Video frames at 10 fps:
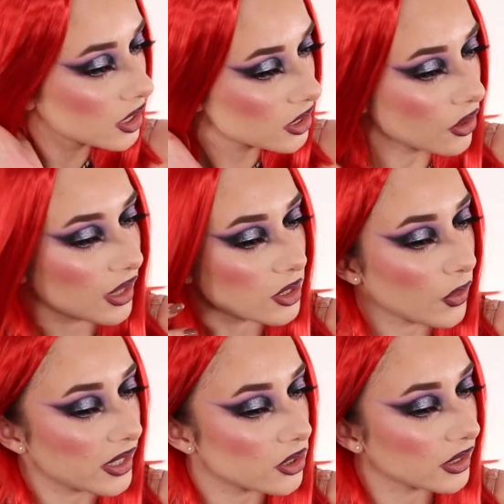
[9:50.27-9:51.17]
So that's
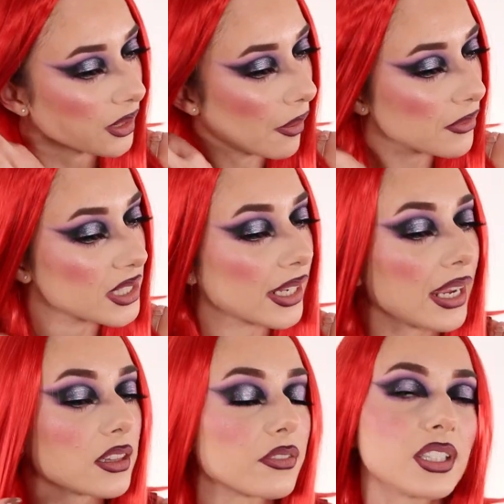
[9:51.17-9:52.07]
why I took them. I was like,
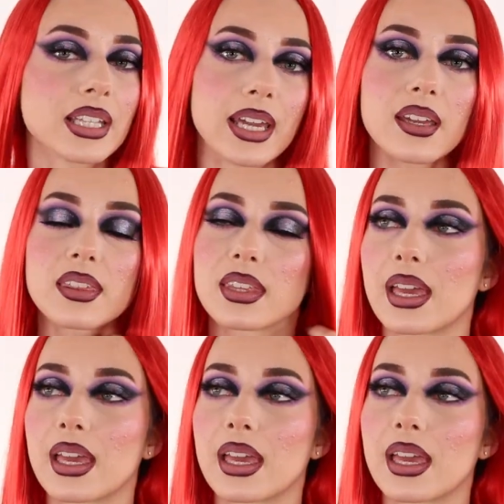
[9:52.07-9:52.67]
I love the length.